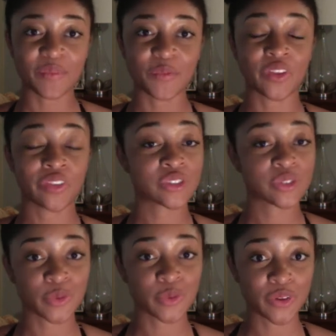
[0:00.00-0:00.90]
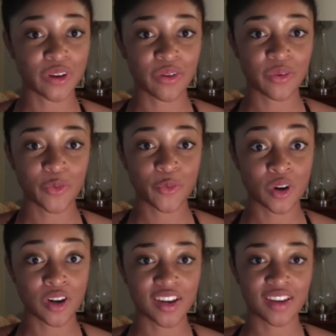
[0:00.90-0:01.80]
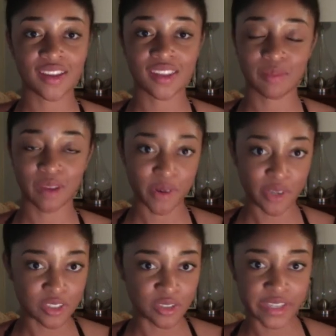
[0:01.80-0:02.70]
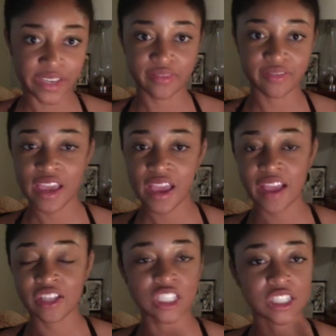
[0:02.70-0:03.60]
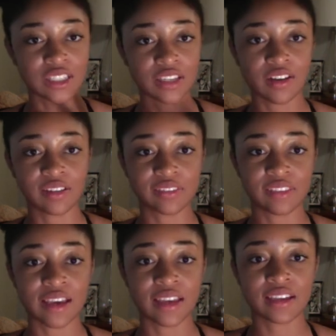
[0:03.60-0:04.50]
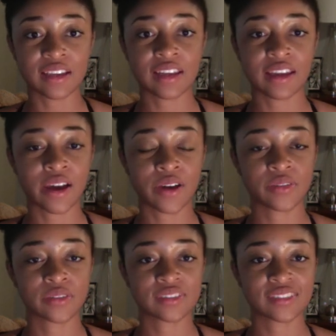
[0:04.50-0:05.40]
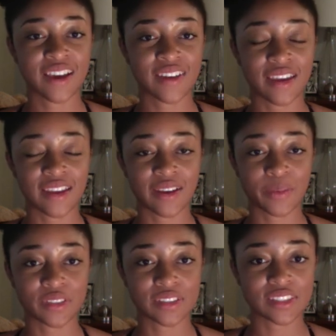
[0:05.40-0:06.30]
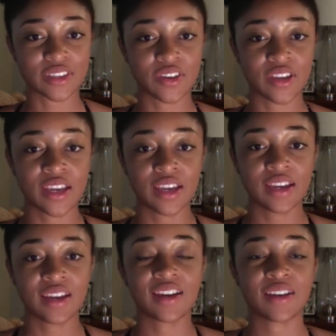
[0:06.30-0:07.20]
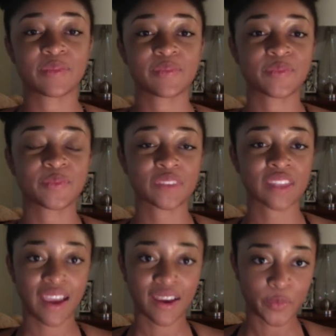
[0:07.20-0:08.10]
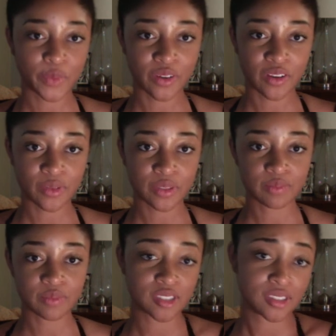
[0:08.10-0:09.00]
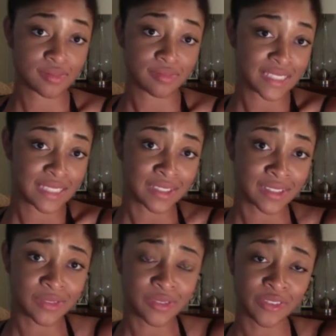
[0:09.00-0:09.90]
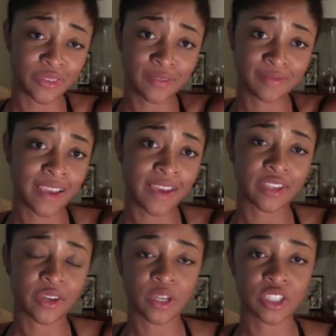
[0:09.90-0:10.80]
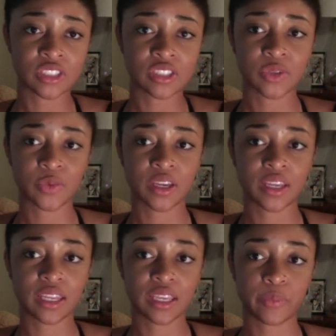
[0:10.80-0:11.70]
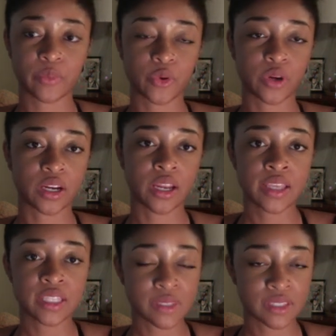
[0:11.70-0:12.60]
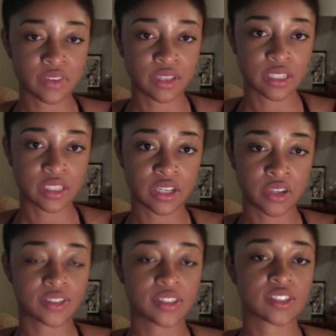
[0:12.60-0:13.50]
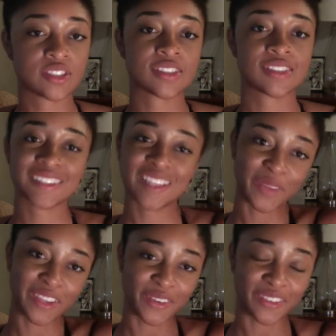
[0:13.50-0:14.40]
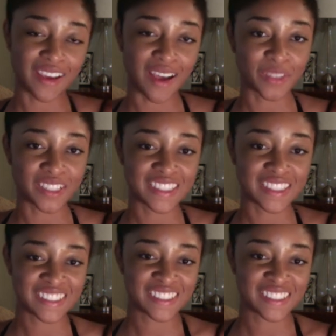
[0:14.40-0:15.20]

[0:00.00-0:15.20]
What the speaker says: with school, work, and then my personal life, juggling all of that and how that happens. So I hope you all would just stay tuned. If you have any questions or want any more specific details, just let me know in the comments.